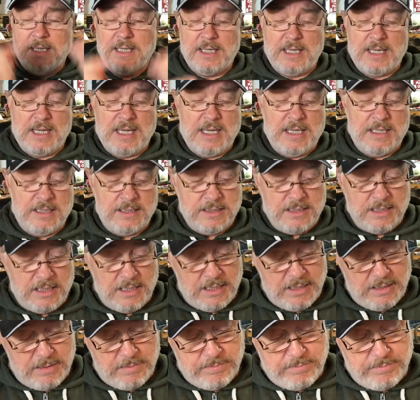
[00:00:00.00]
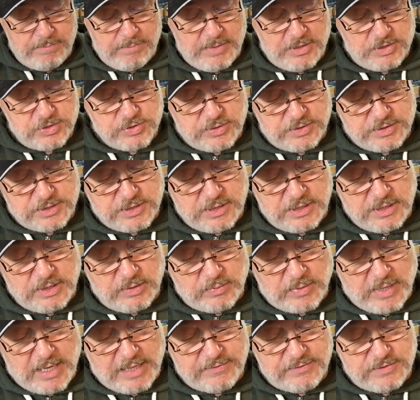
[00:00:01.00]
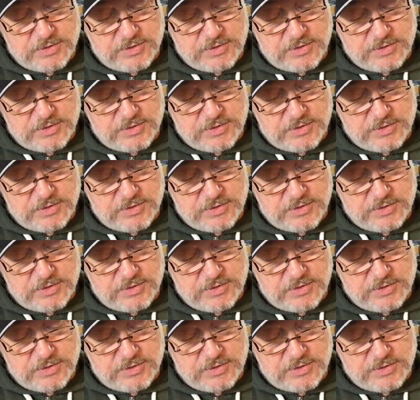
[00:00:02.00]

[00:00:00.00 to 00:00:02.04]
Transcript: and uh, make sure I tell you right.